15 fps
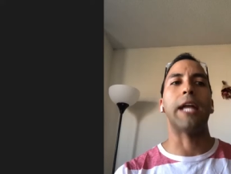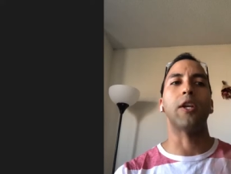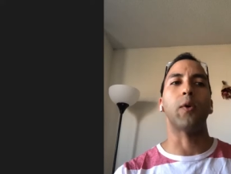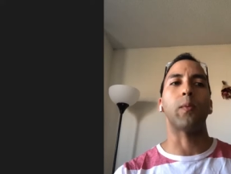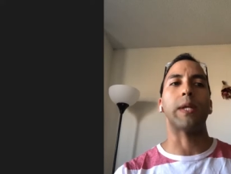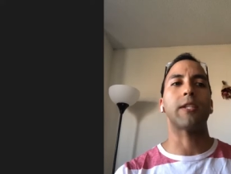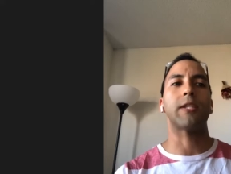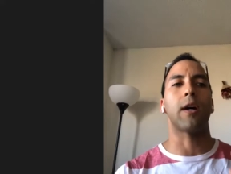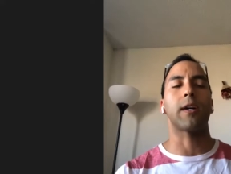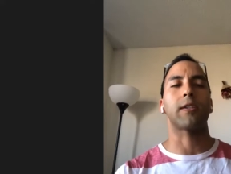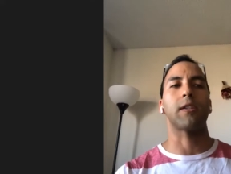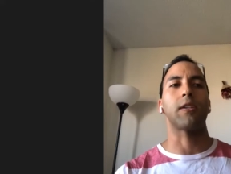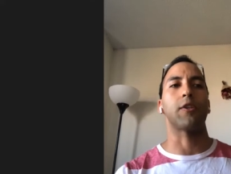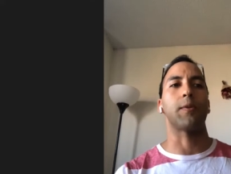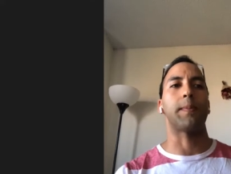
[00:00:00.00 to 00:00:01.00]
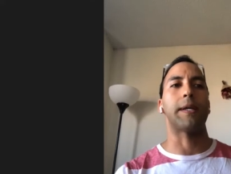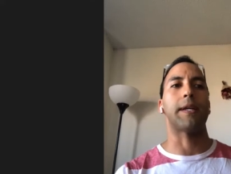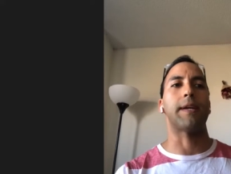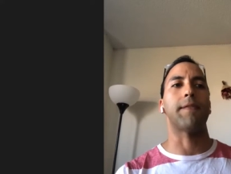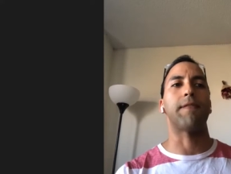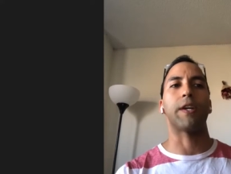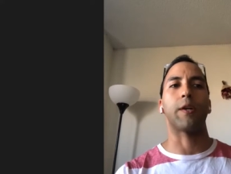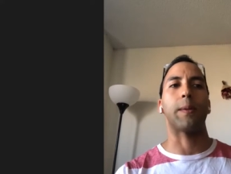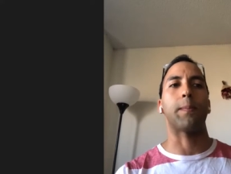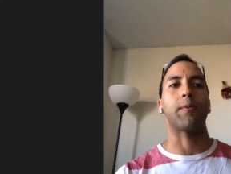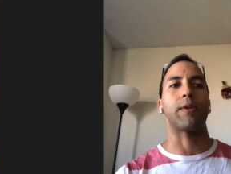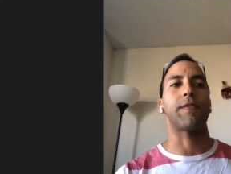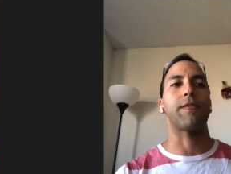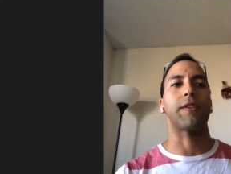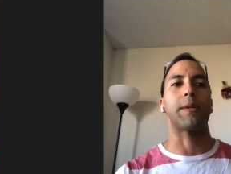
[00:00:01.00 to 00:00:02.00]
know we talked a little bit very
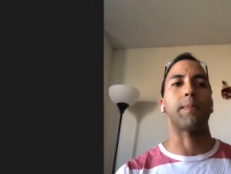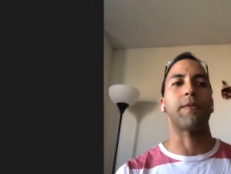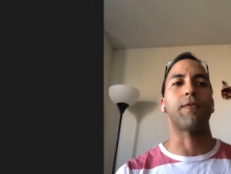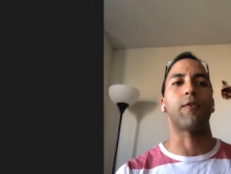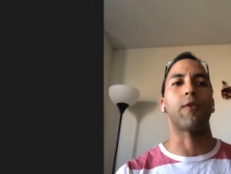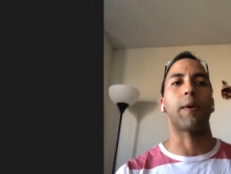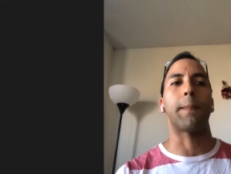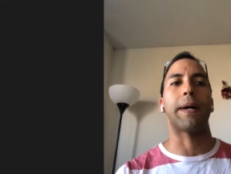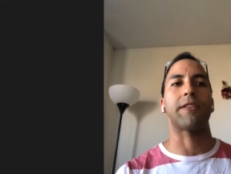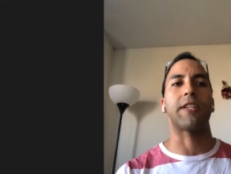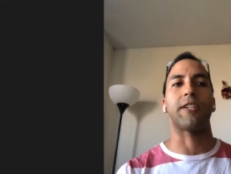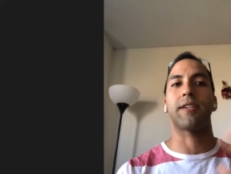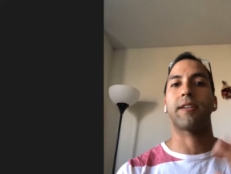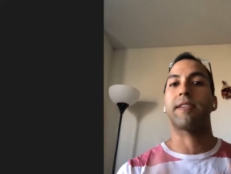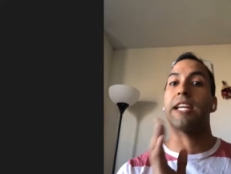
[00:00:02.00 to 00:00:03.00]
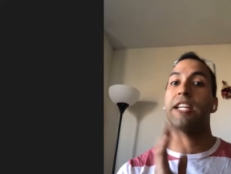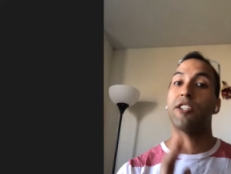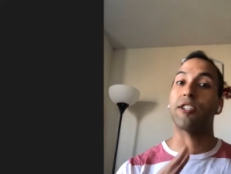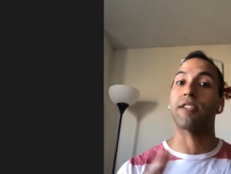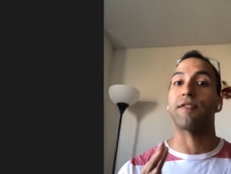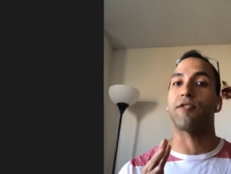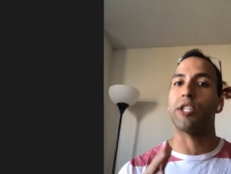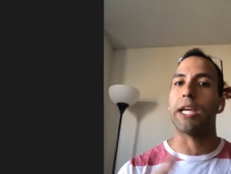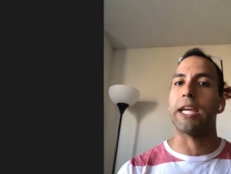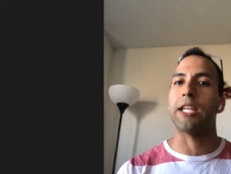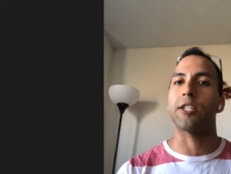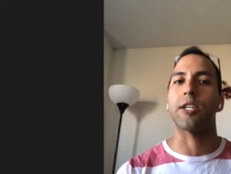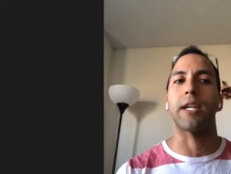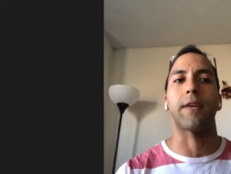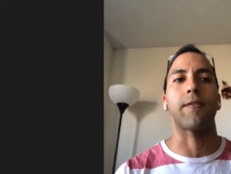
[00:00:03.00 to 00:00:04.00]
briefly before about the stages of
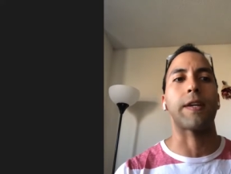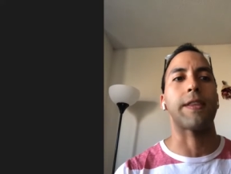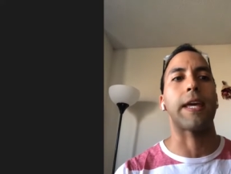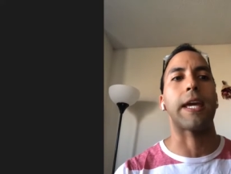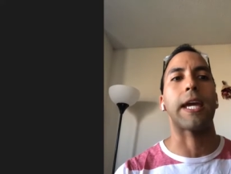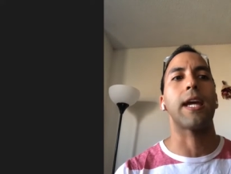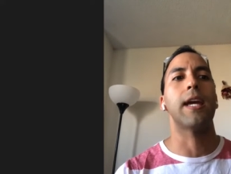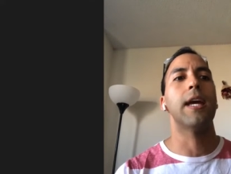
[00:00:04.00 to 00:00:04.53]
change and everything.